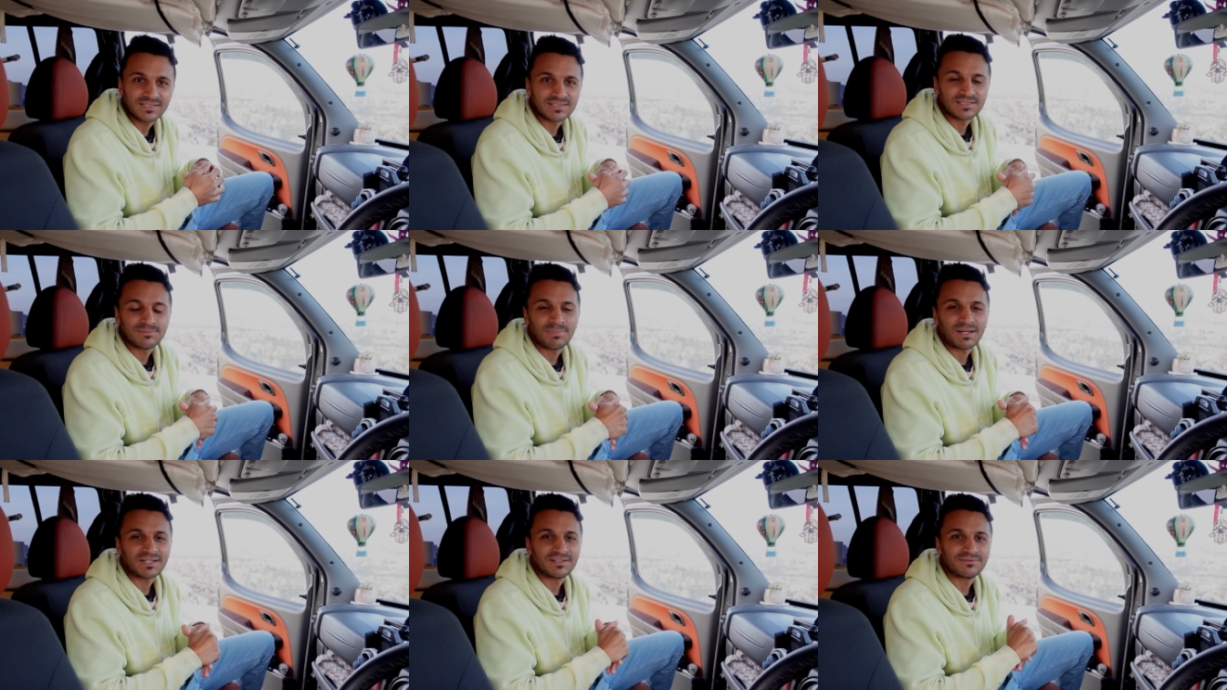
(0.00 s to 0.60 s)
into the
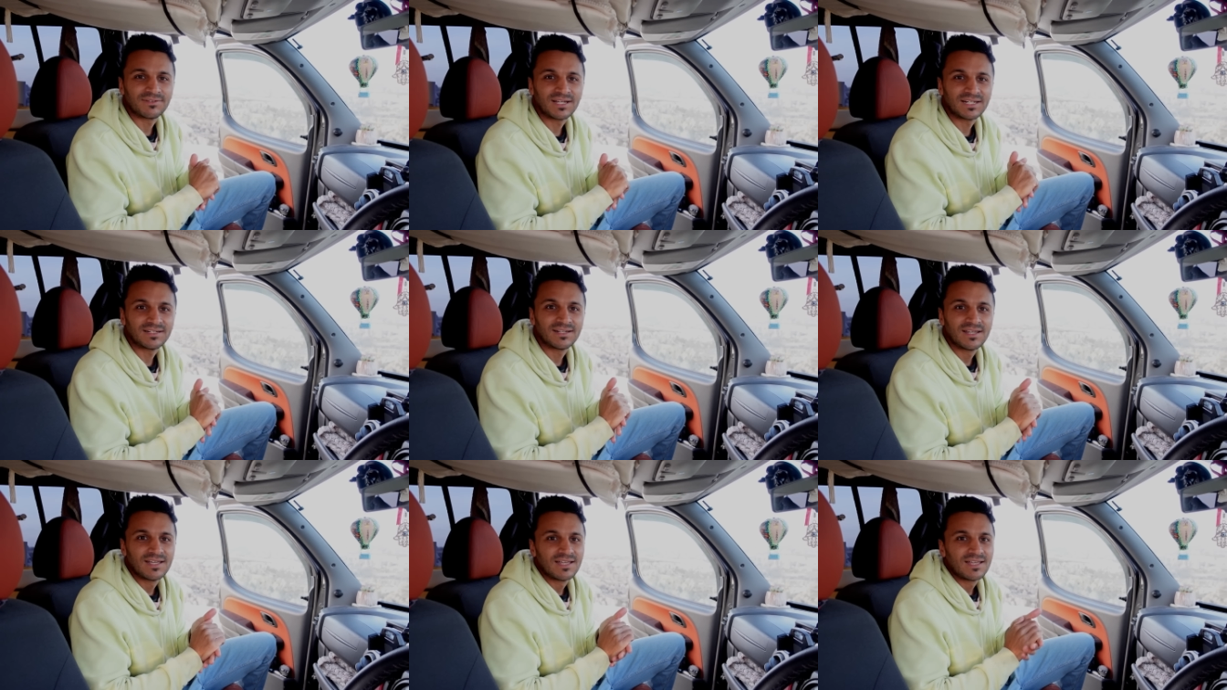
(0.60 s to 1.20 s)
back of the
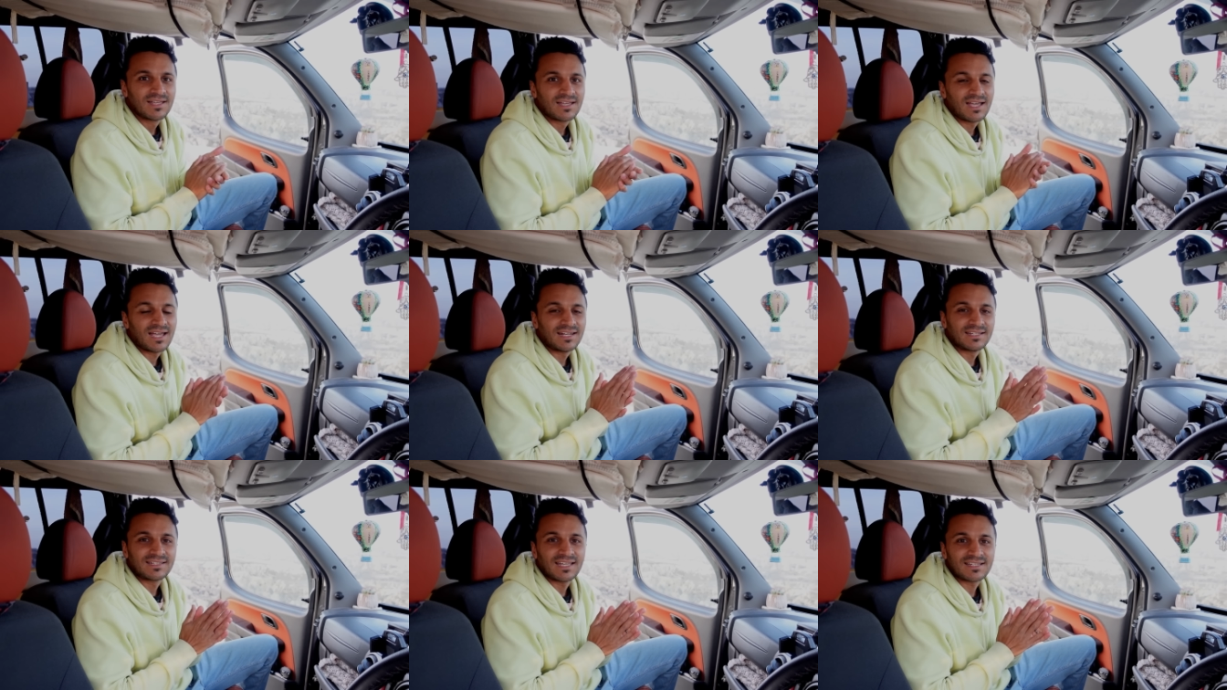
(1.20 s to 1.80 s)
van,
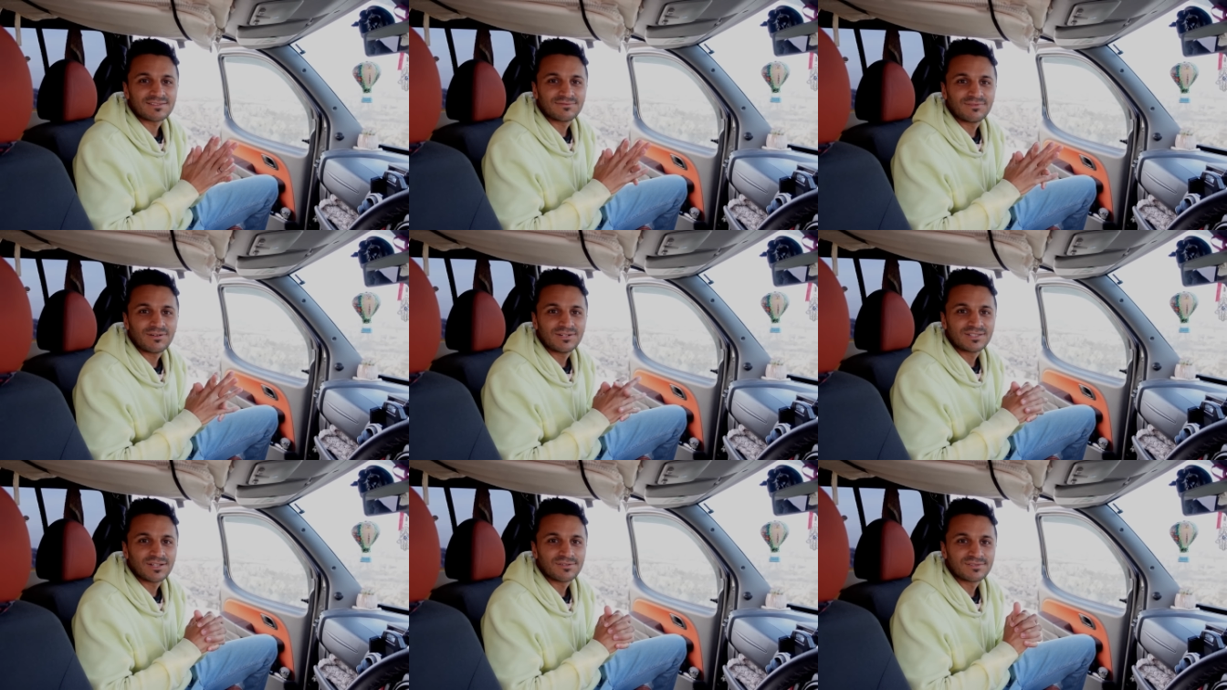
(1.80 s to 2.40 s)
and it gets
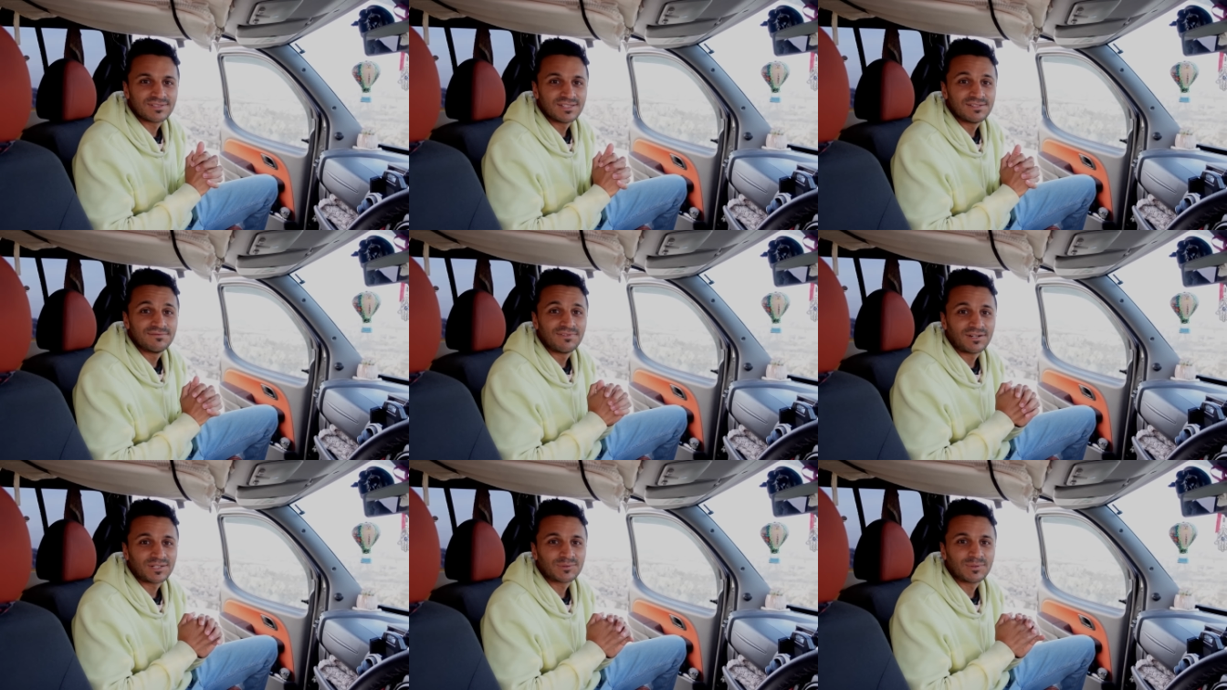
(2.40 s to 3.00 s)
very toasty very